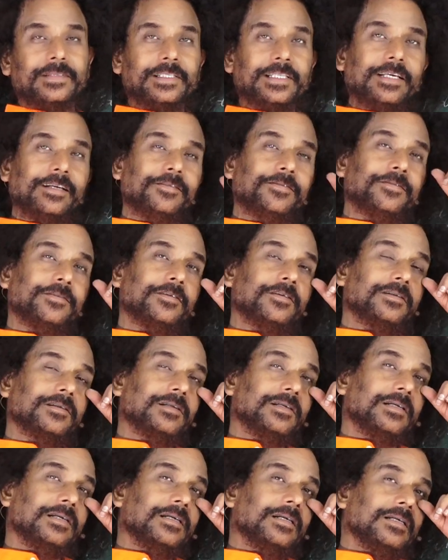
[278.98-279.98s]

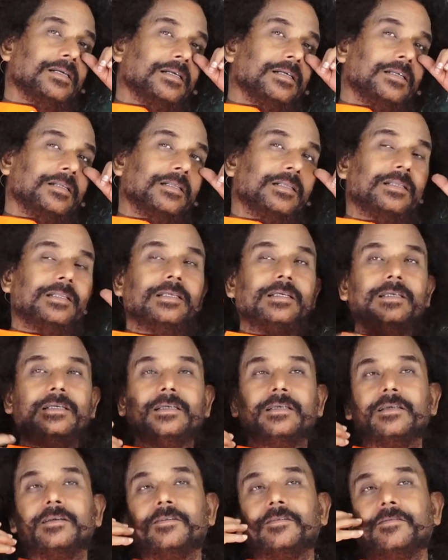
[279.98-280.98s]
Therefore,
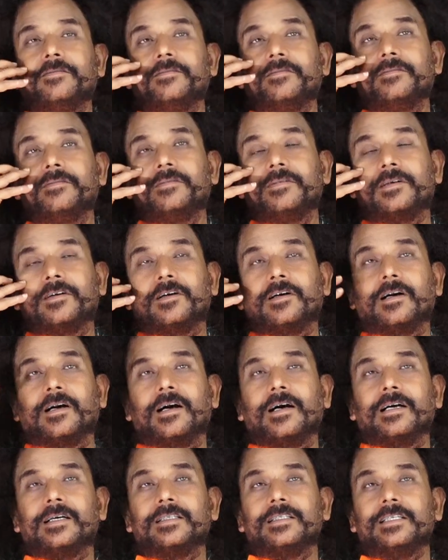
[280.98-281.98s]
the
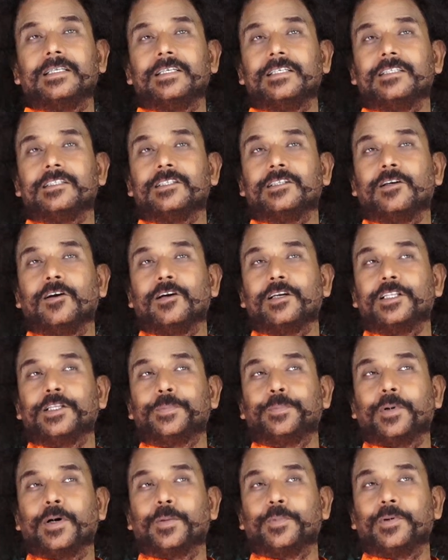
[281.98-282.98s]
cause is not the
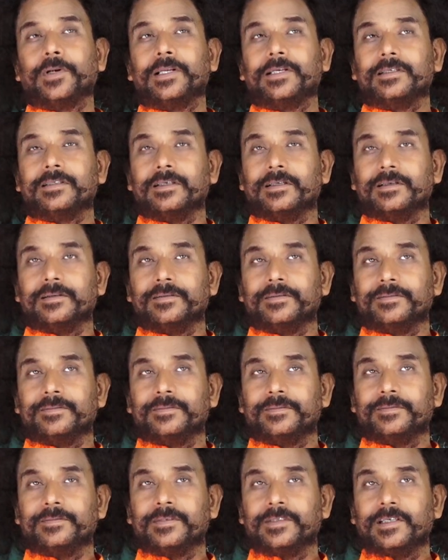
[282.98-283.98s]
population.
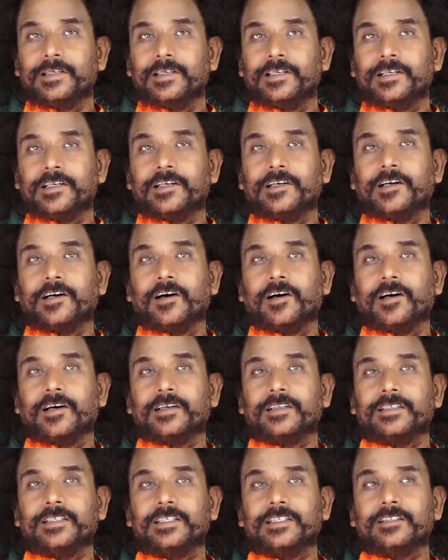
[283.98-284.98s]

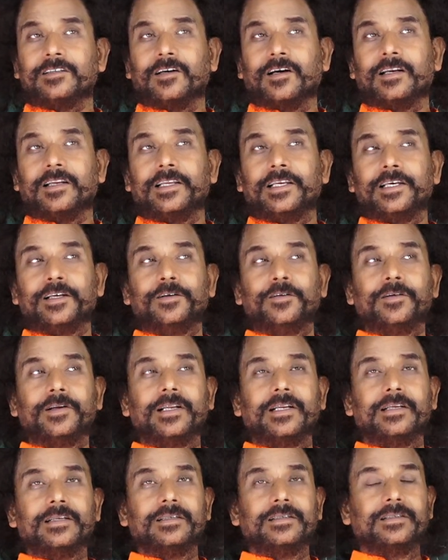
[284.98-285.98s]
Cause is called
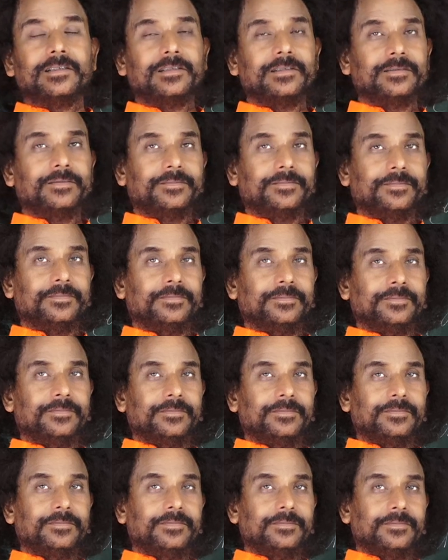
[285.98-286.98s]
ignorance.
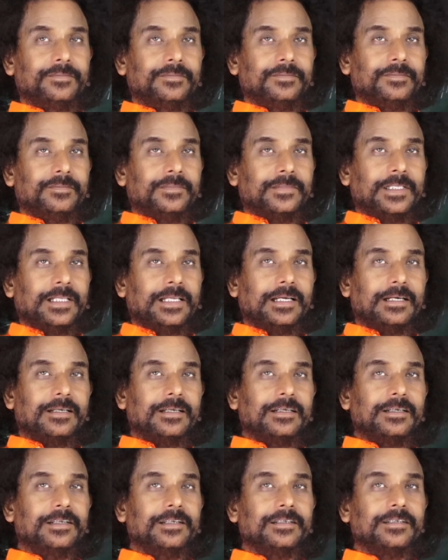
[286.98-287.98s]
Let
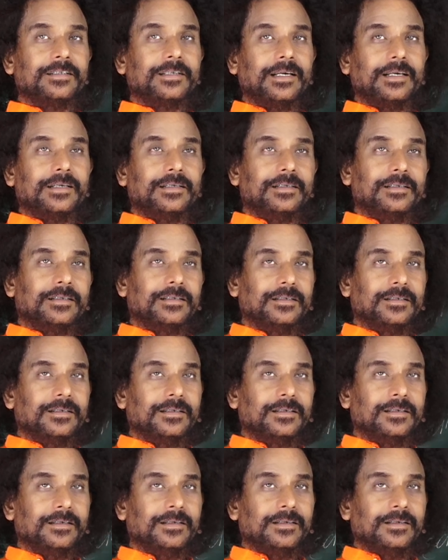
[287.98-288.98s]
us decide
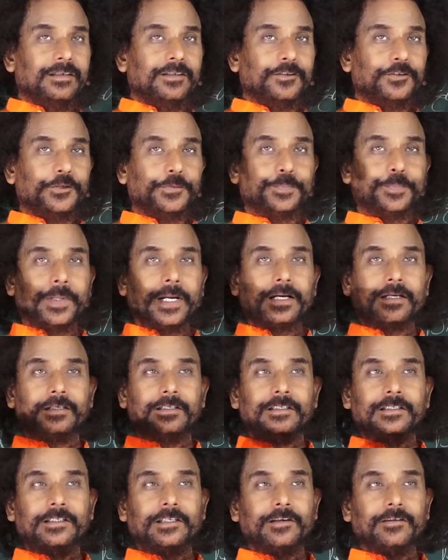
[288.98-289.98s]
to
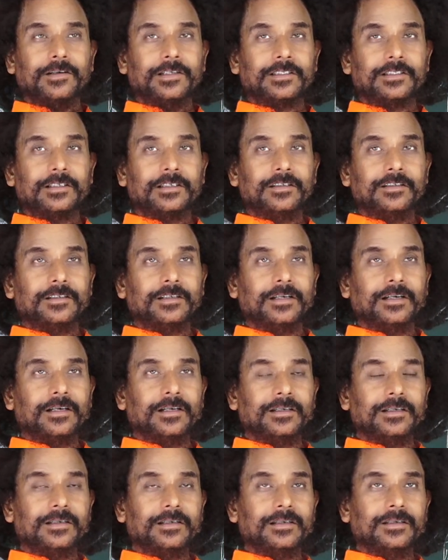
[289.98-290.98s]
practice Kriya Yoga
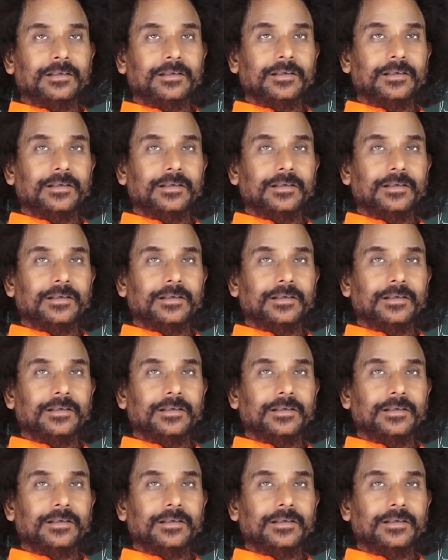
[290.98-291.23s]
sincerely